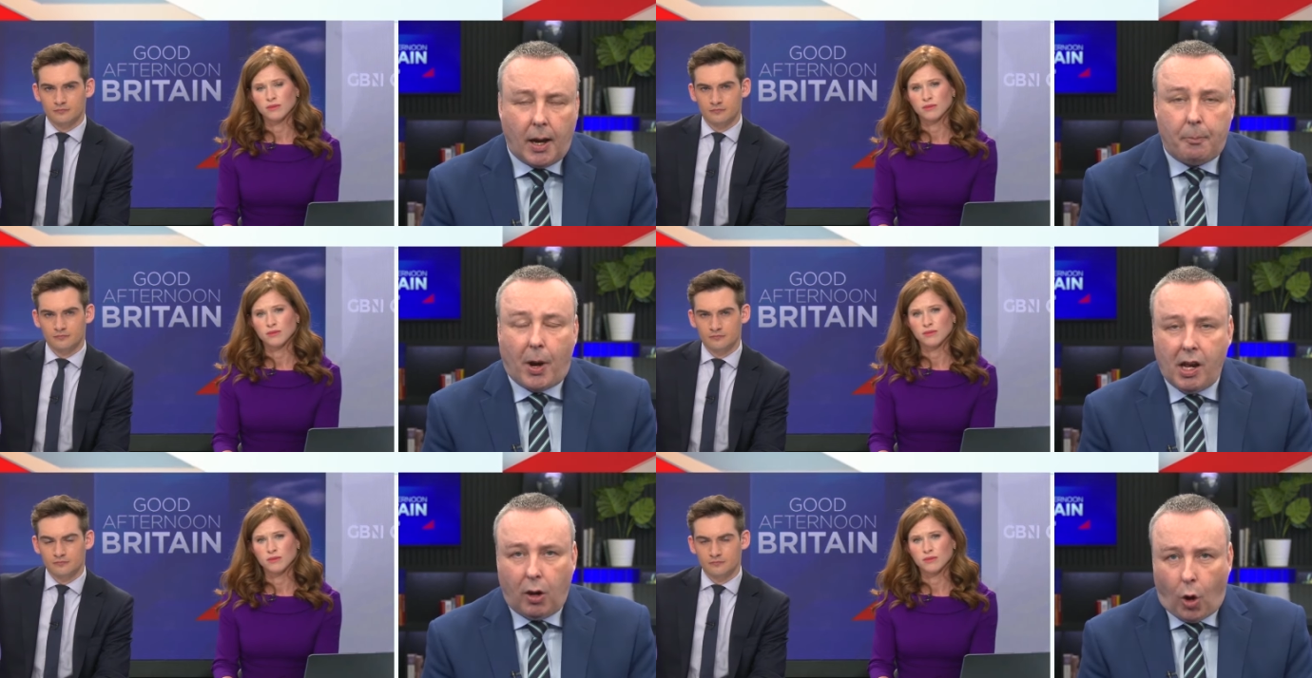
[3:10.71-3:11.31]
Speaker 1: by
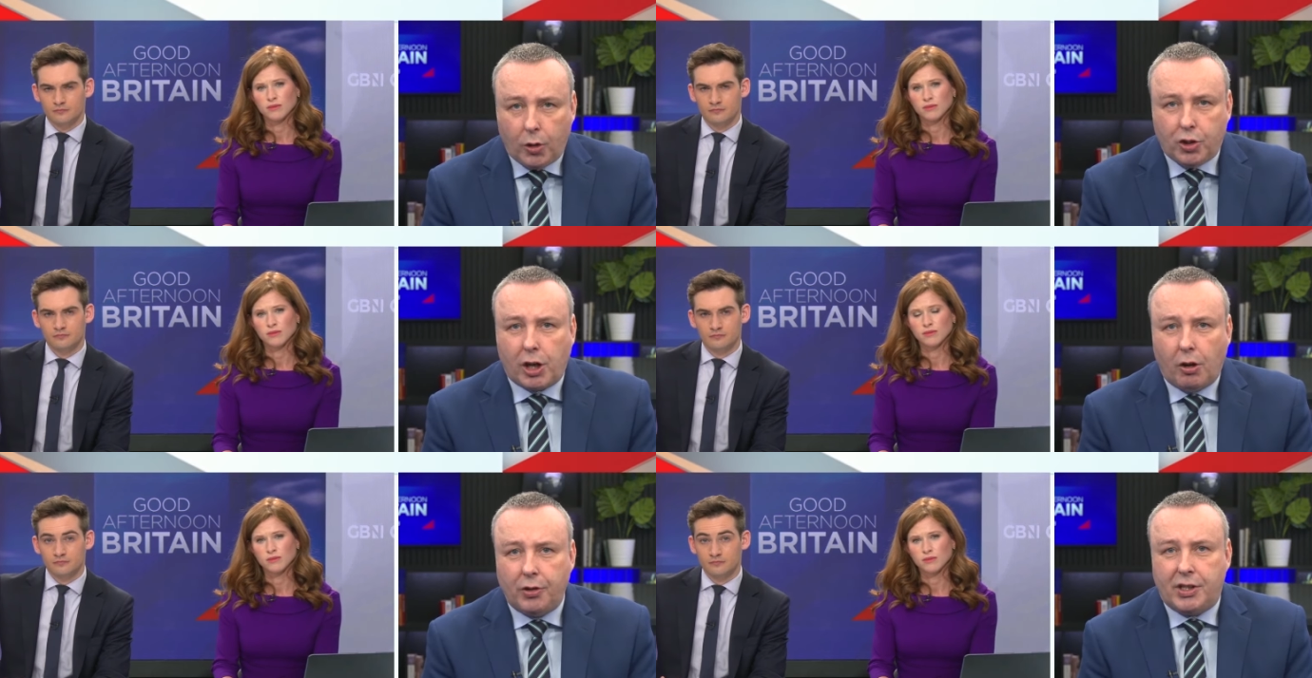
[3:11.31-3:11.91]
launching
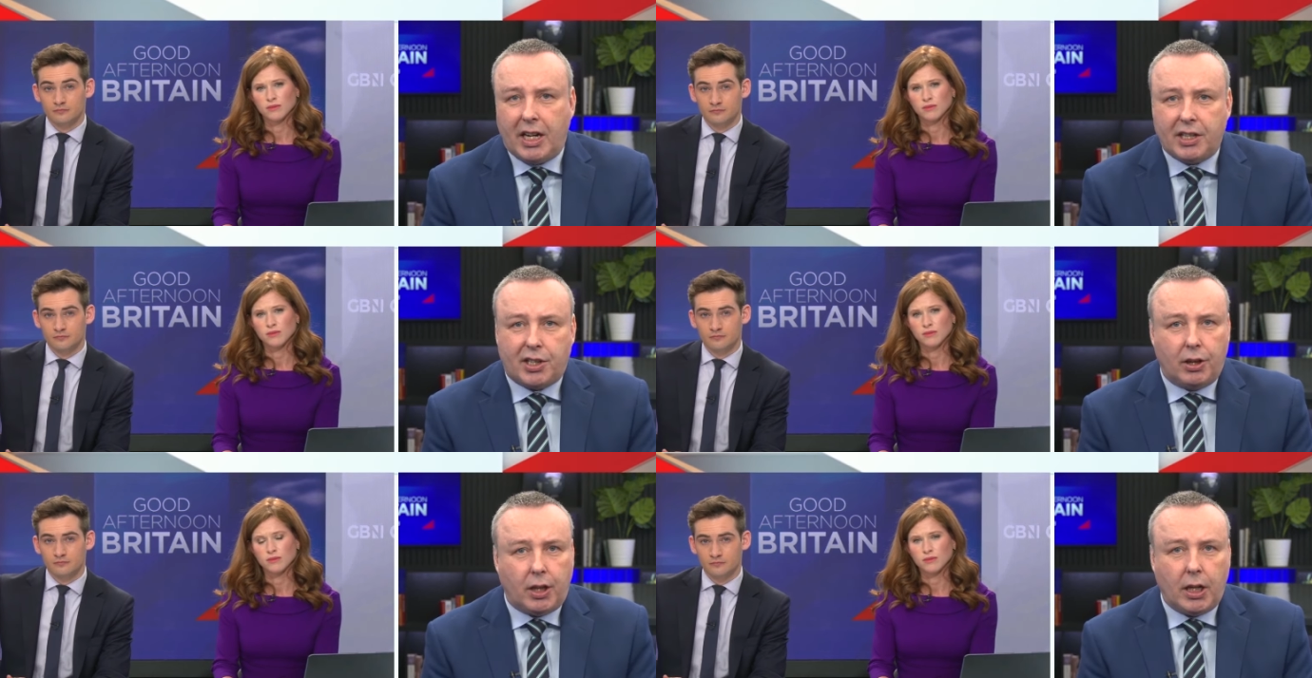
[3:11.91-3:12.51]
on days
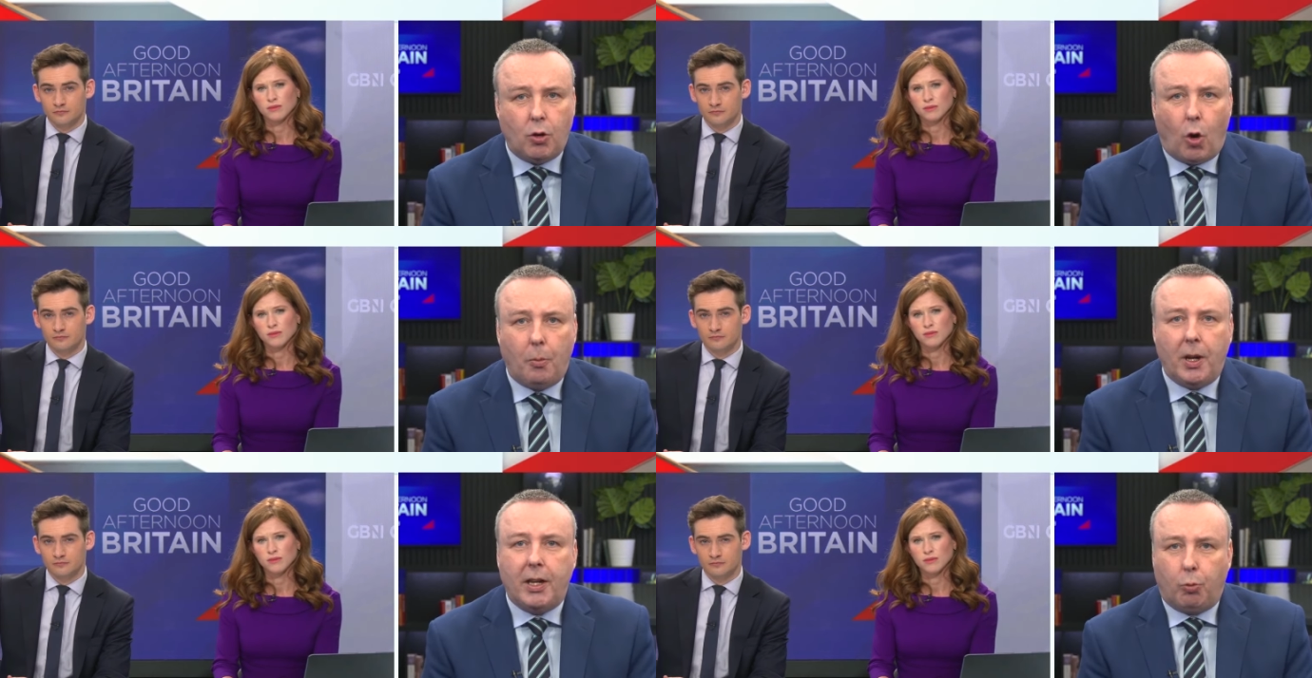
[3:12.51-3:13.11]
that they
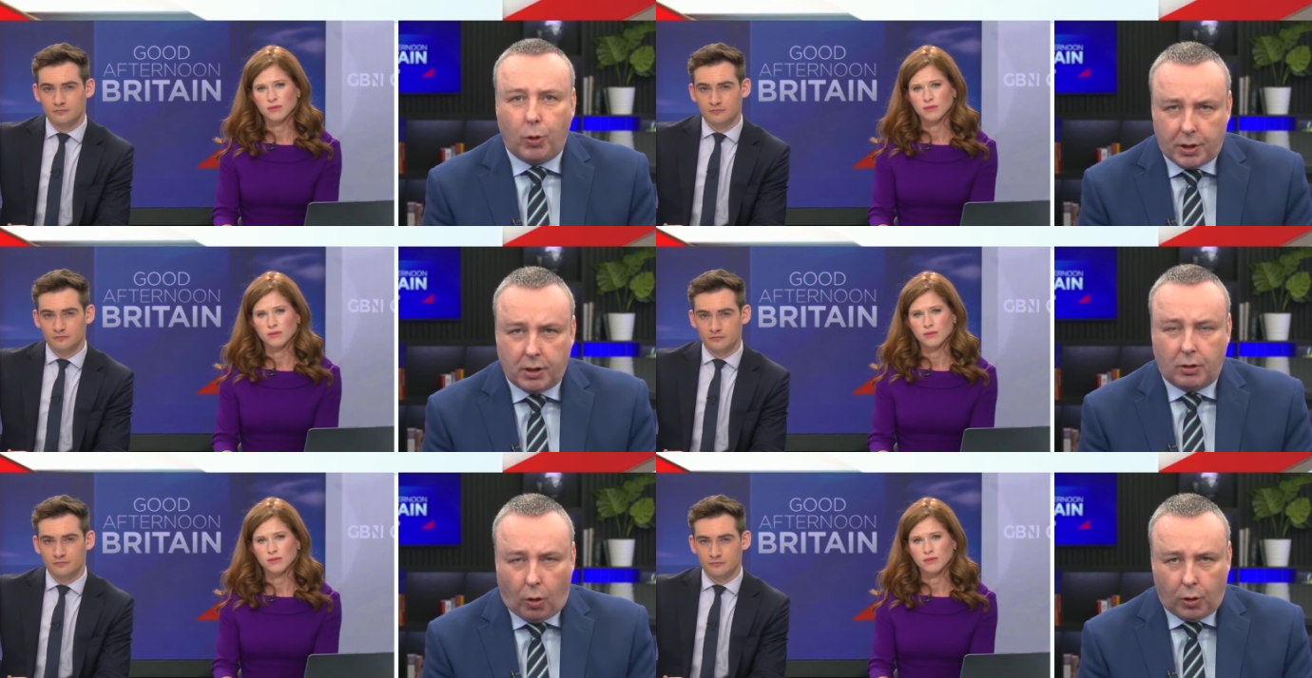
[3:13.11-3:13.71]
normally wouldn't
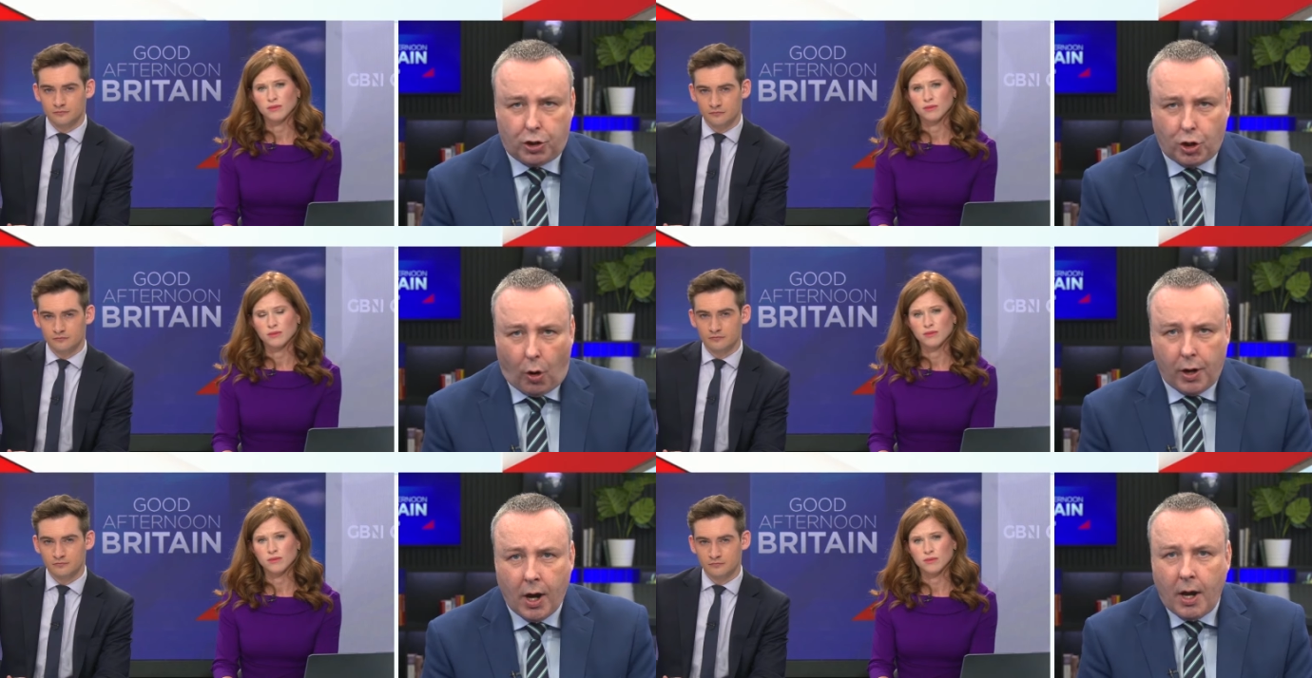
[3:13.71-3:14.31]
launch on